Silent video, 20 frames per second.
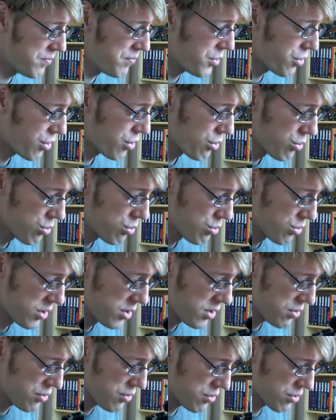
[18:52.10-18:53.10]
So
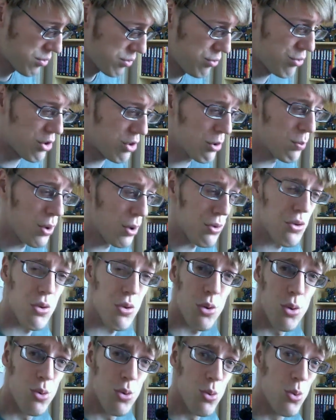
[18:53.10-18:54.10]
yes,
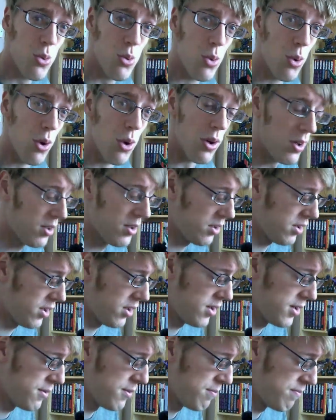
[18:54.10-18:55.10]
Constructbots, cool.
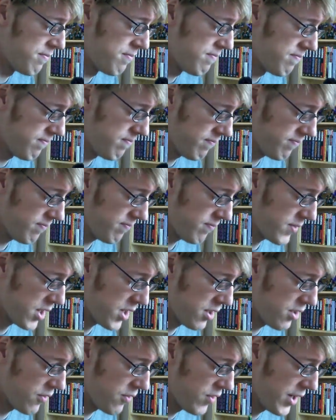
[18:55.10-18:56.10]

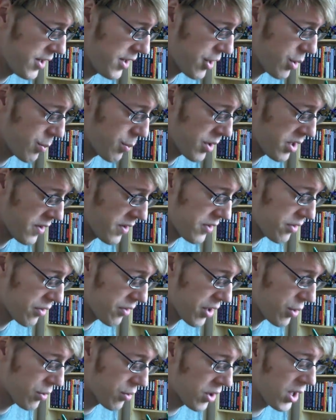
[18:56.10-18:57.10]
I really hope another
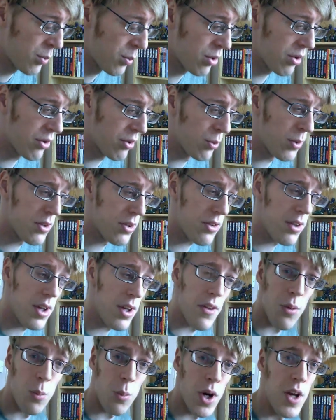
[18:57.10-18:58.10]
sale comes on once the
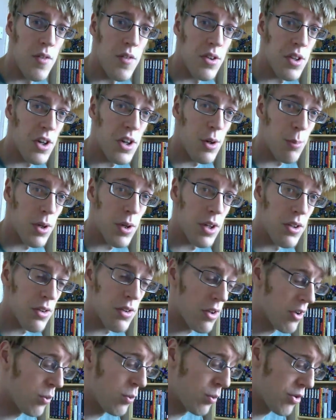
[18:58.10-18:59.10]
other wave is out, because
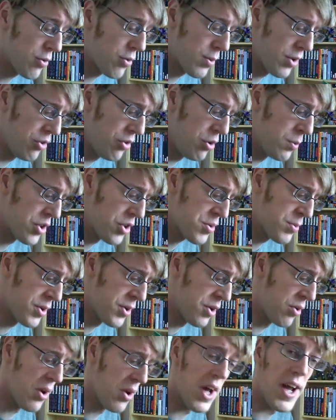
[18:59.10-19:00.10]
I don't want to spend too much
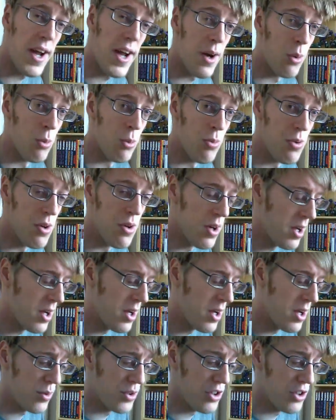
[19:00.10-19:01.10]
money on Hound,
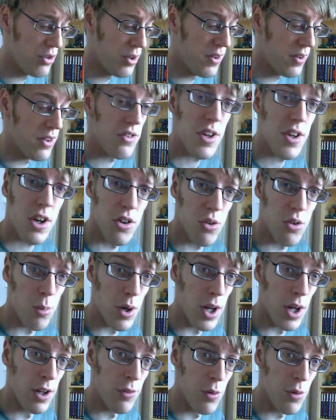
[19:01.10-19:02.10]
which is in the second
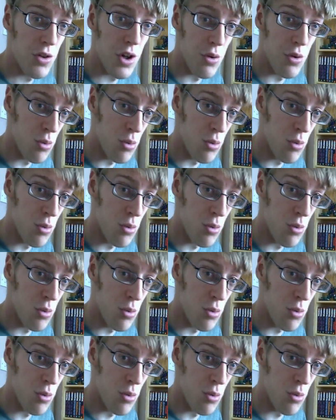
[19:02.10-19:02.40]
wave, which I